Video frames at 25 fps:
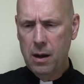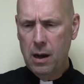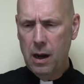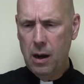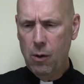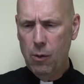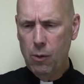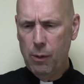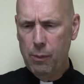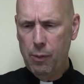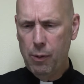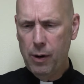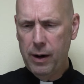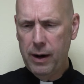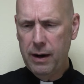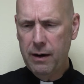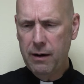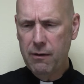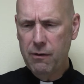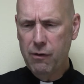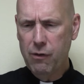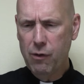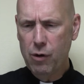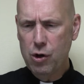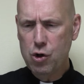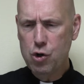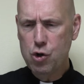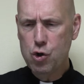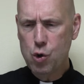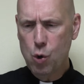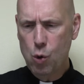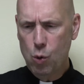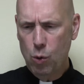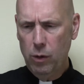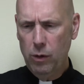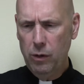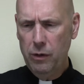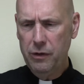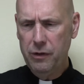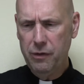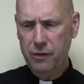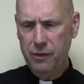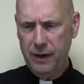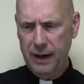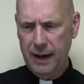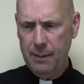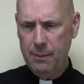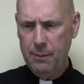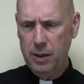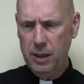Uh, we're praying for Joel's
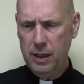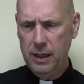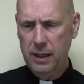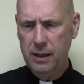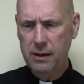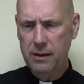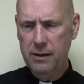family.